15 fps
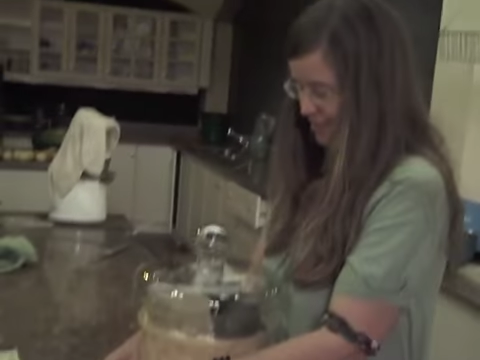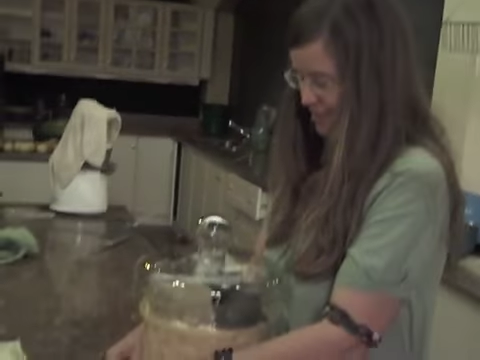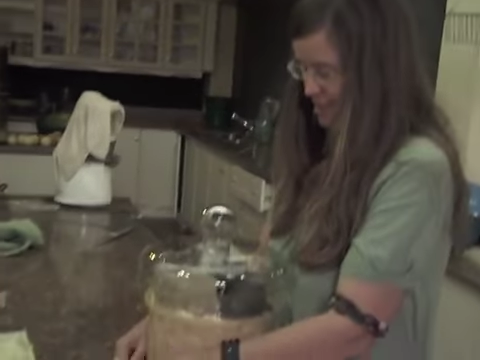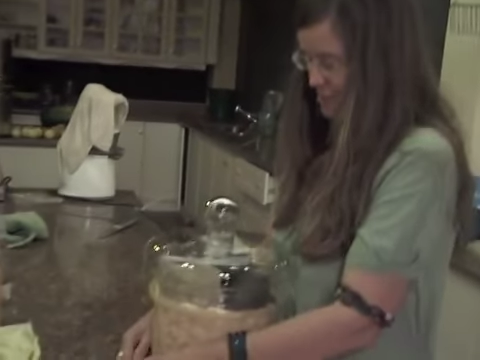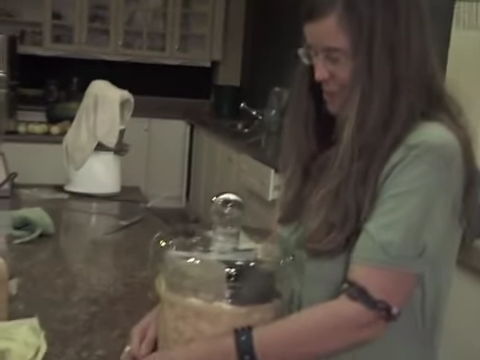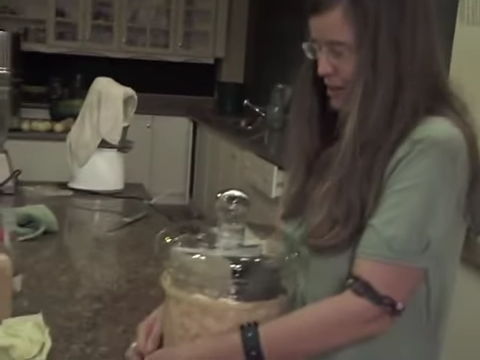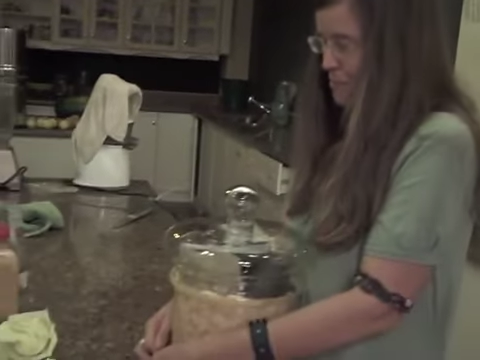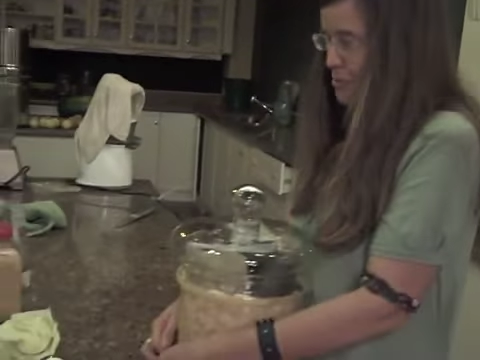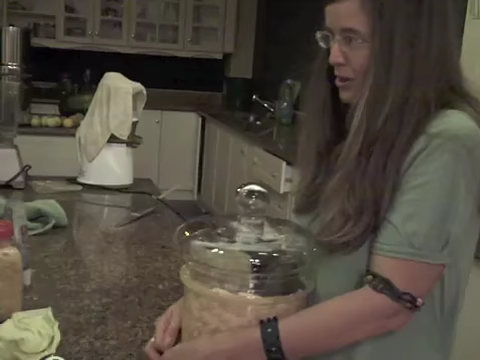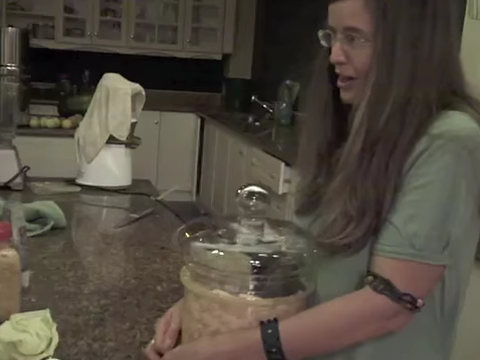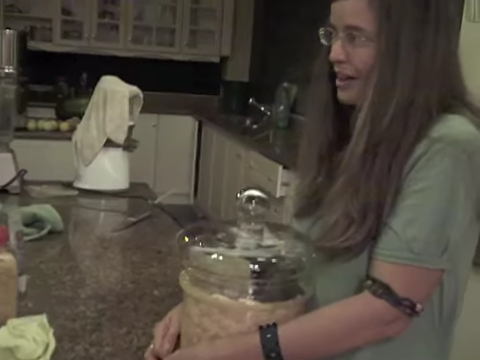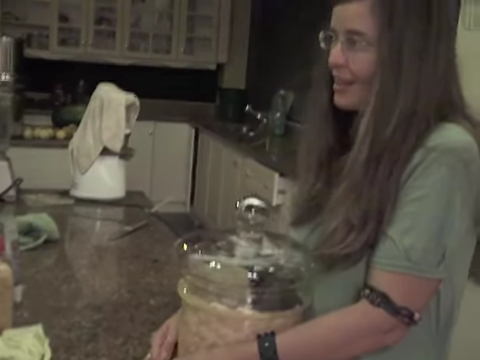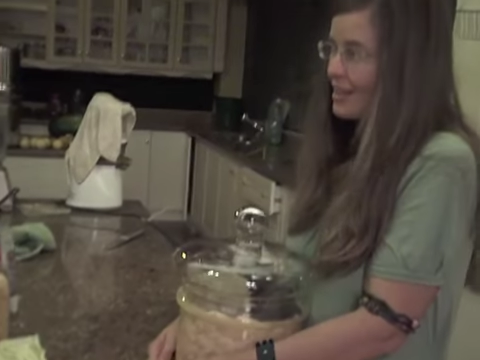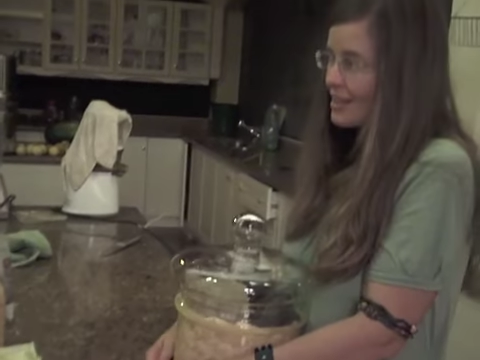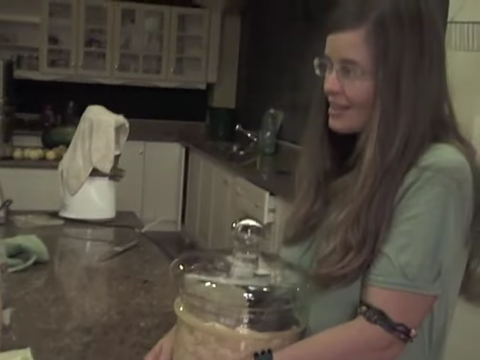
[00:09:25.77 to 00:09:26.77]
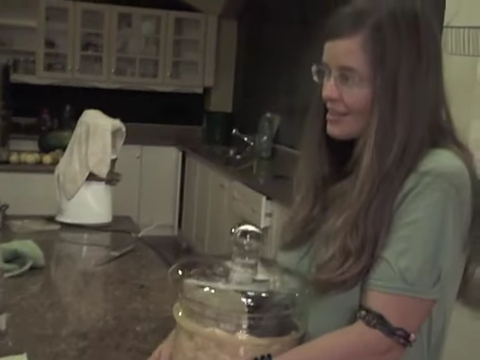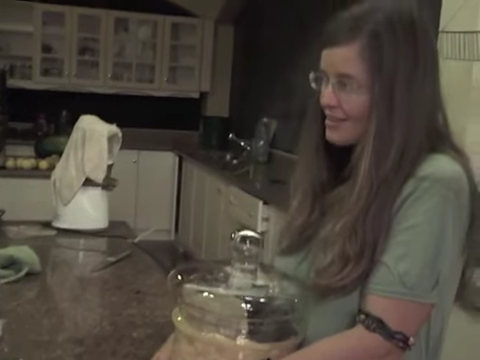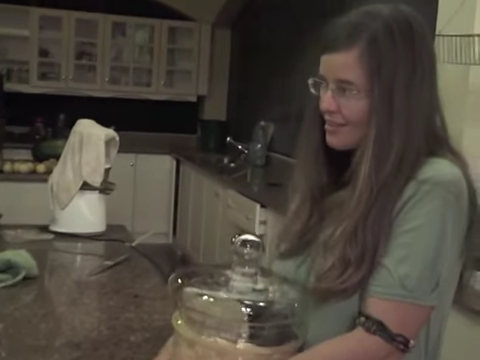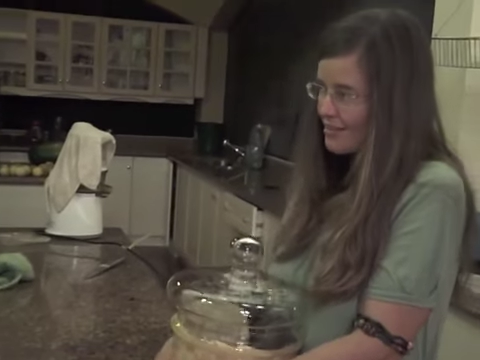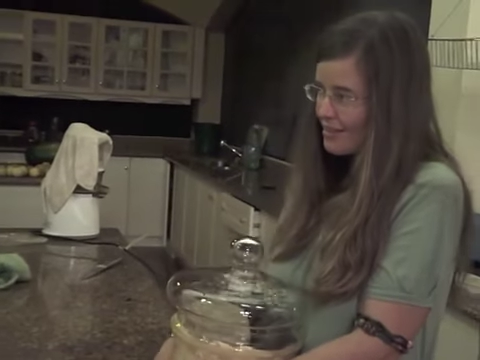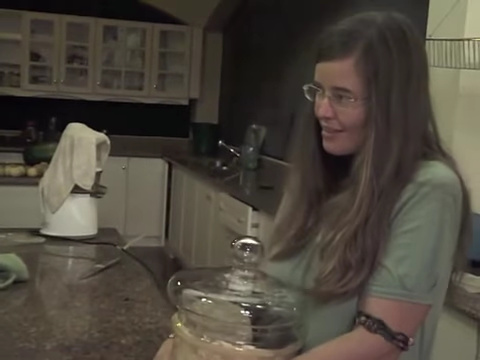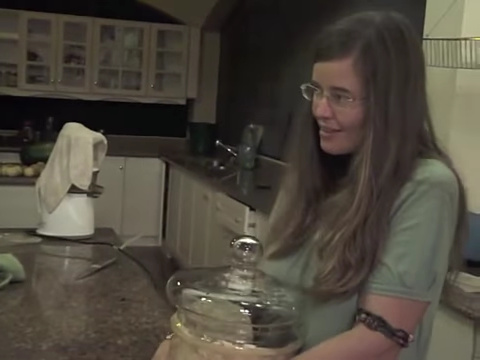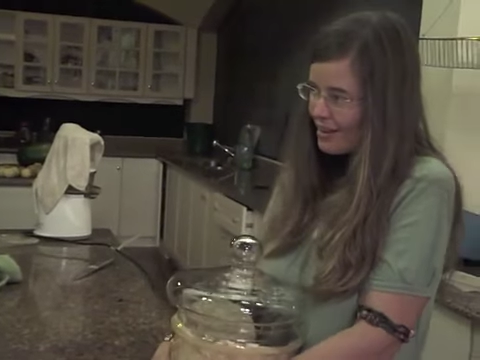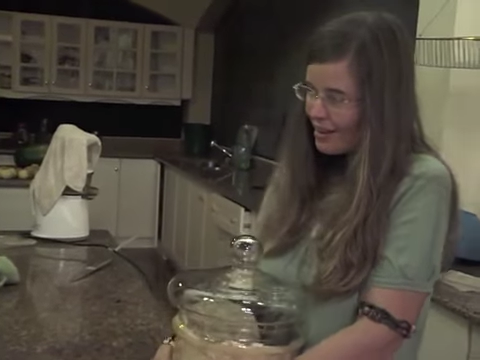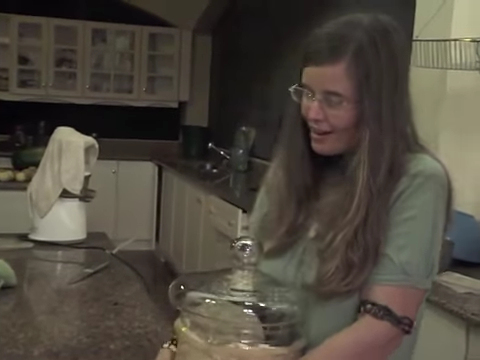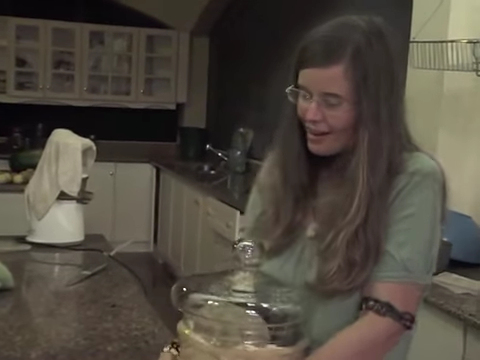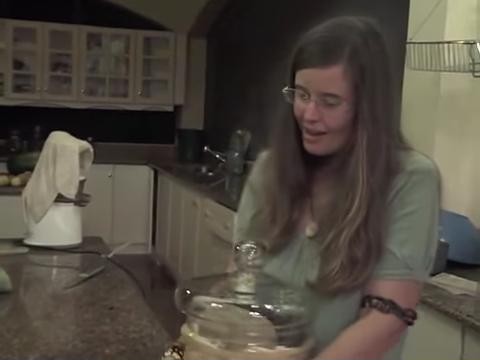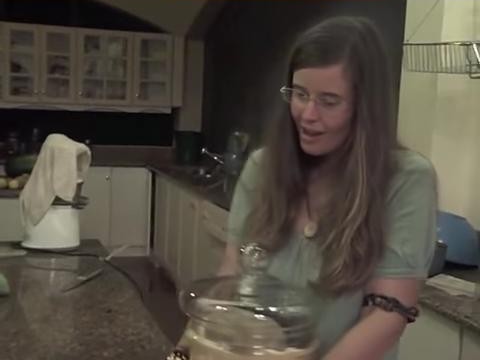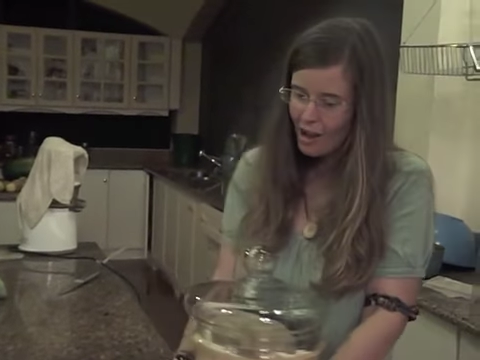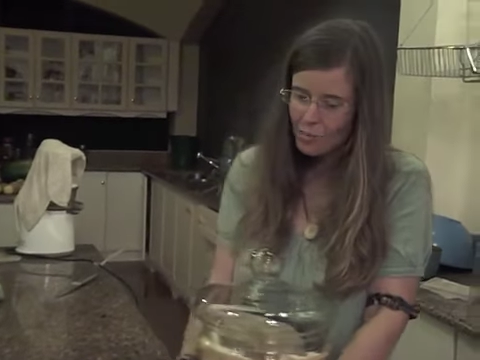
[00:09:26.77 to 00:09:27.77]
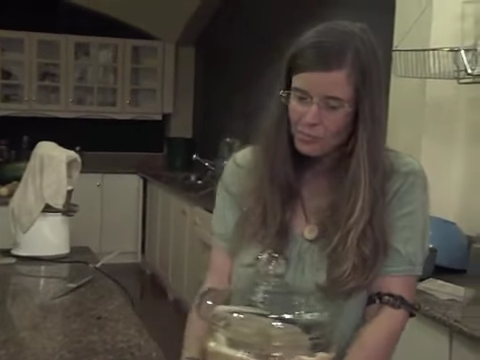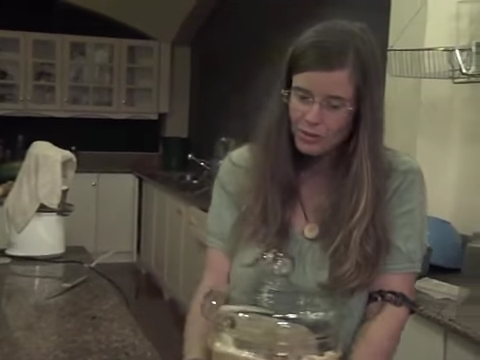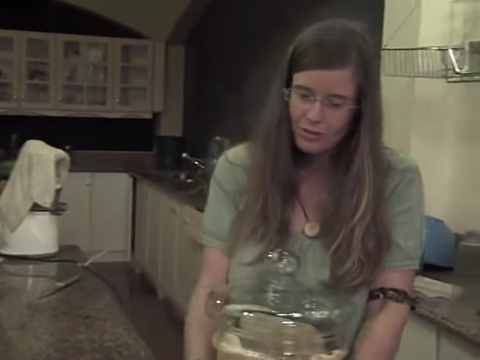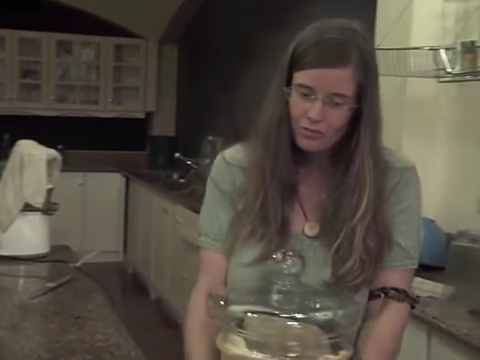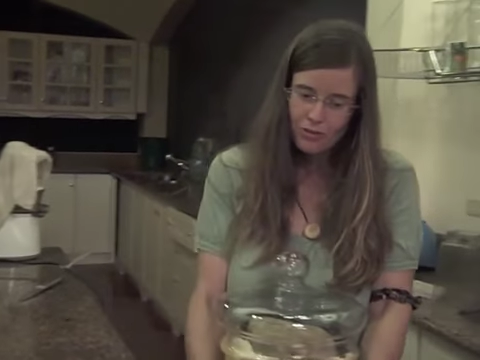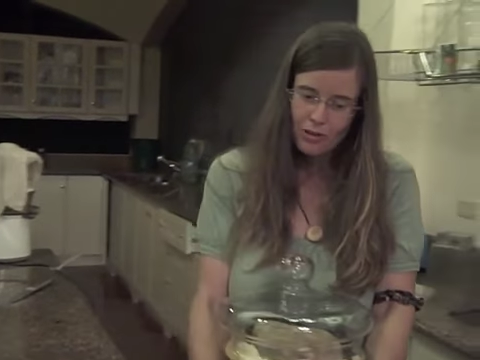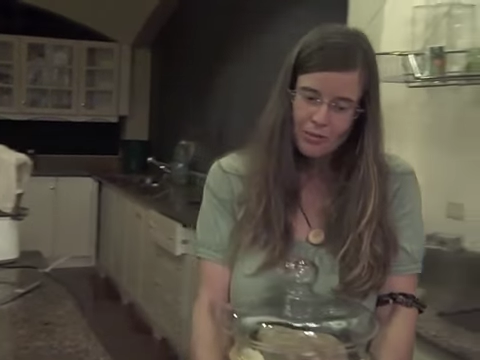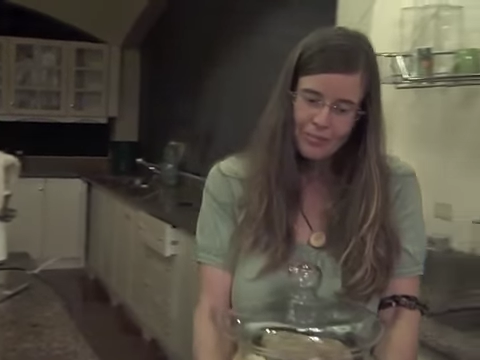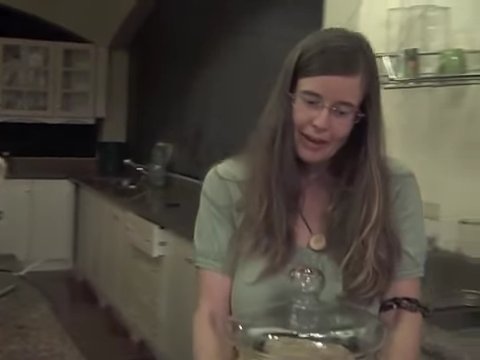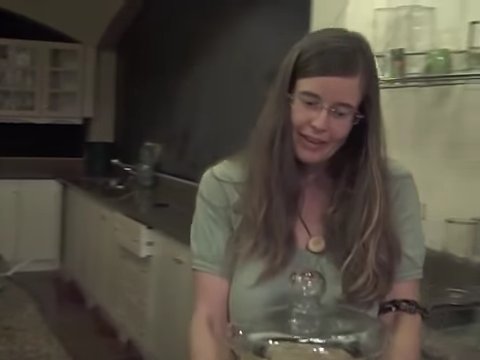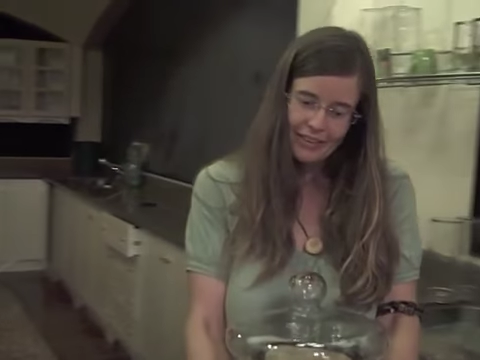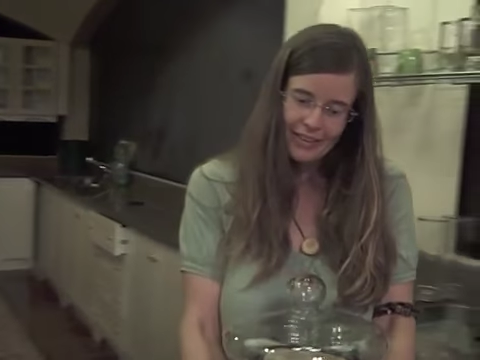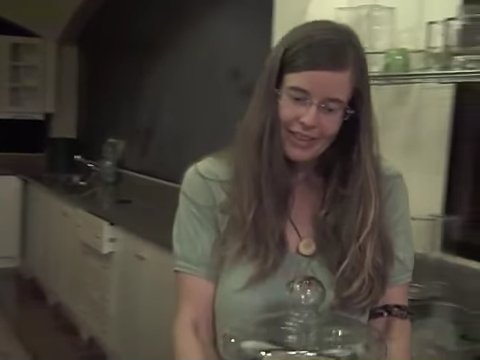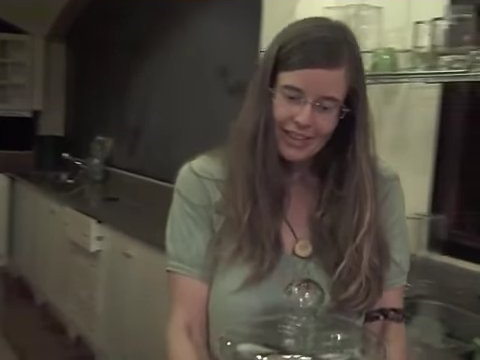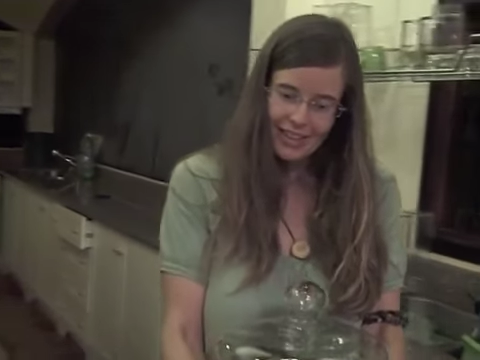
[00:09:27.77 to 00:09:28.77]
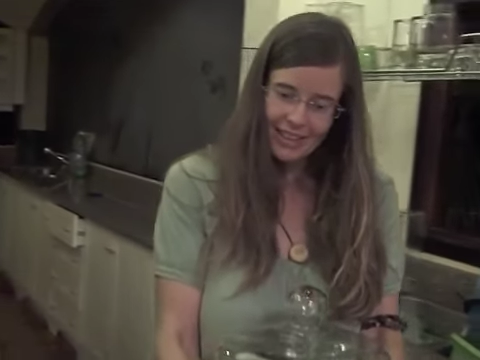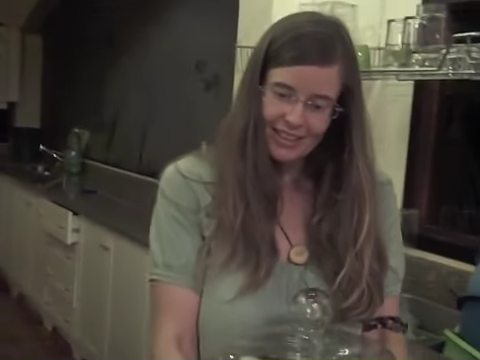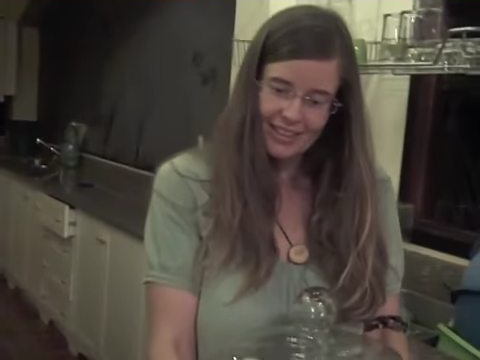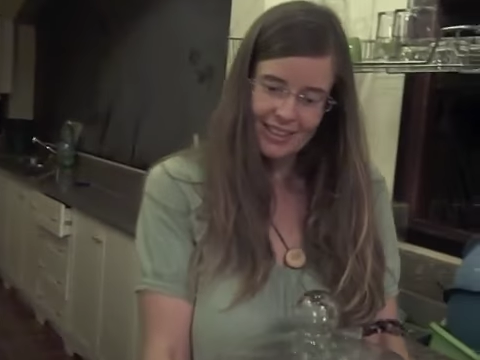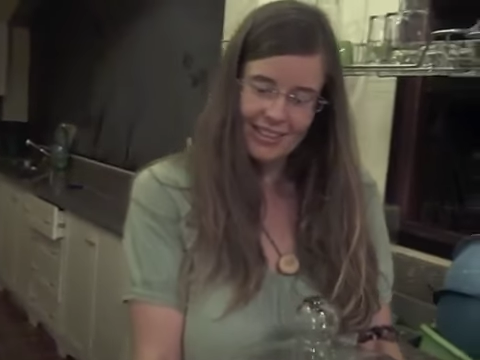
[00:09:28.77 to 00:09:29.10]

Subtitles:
I'm going to put it in this kind of cupboard room out here.